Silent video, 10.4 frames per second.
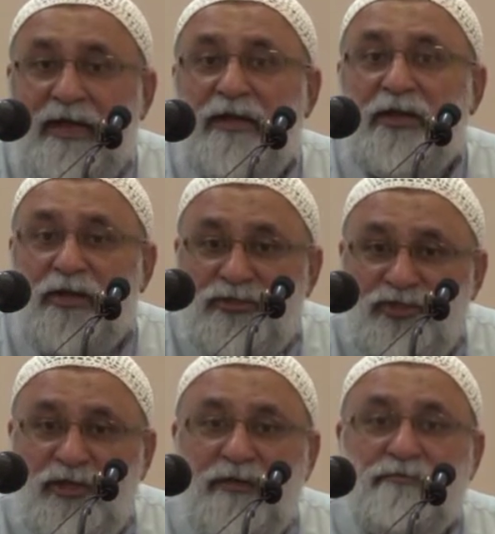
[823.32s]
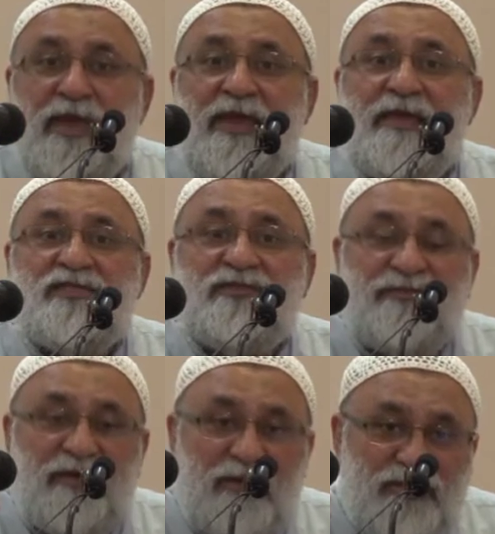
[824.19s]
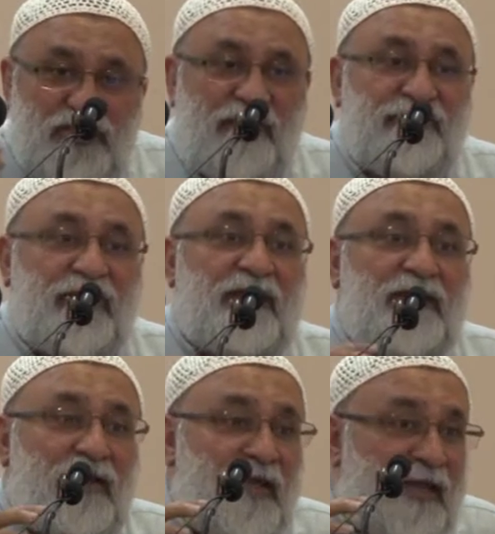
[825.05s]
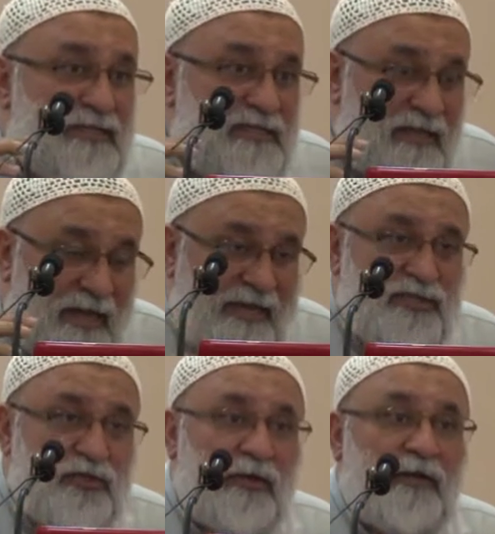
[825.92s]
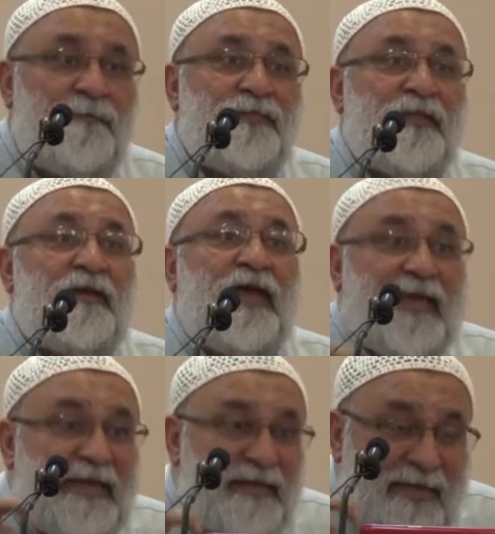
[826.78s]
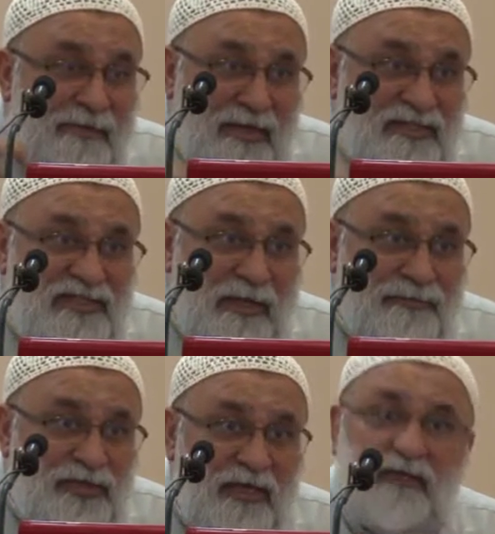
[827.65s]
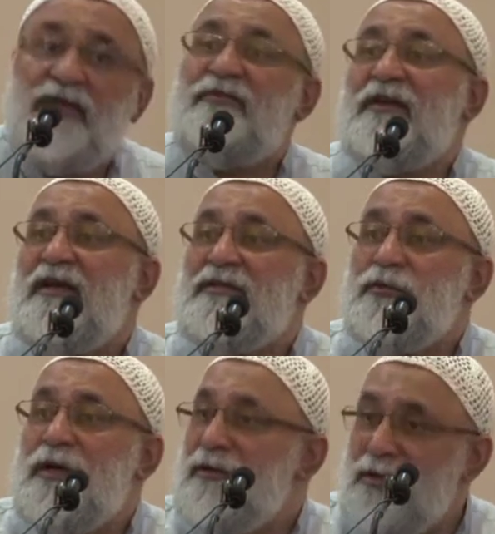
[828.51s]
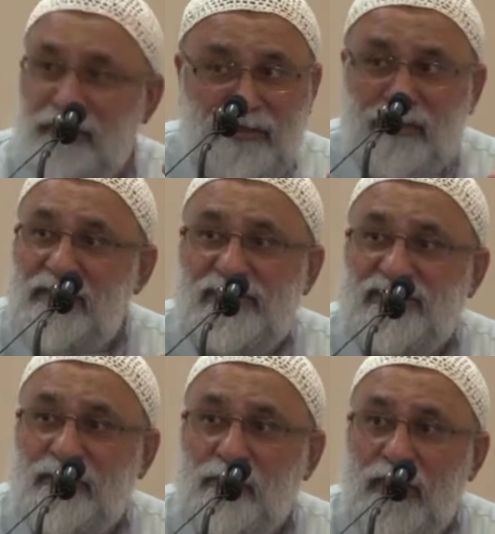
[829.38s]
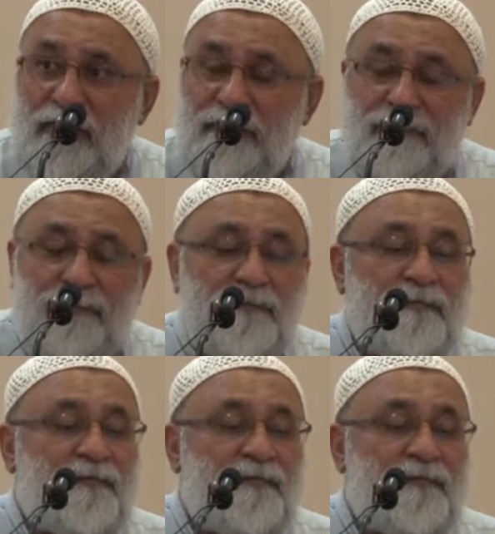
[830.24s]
a logic-based, philosophical, intellectual, academic subject. Difficult one, not an easy one.